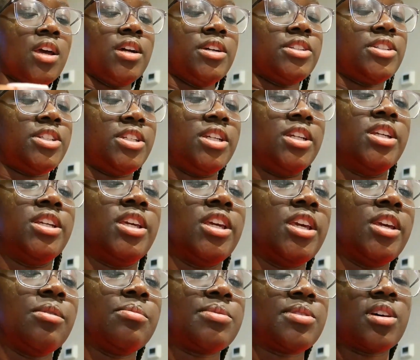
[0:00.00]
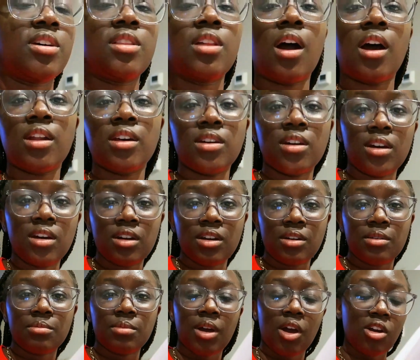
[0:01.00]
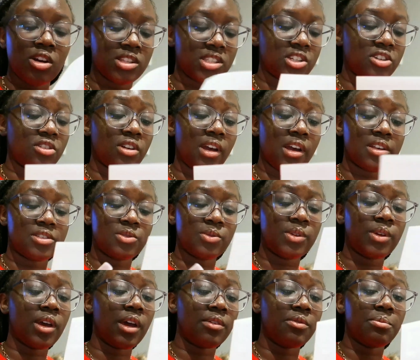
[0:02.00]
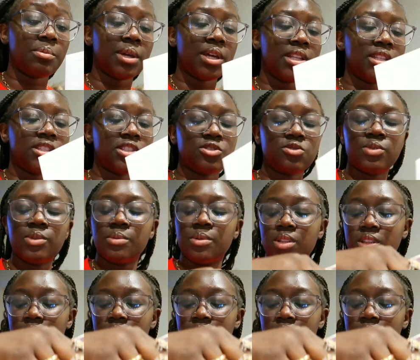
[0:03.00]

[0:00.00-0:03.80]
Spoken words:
she keeps a lot of arts and crafts we have made since we were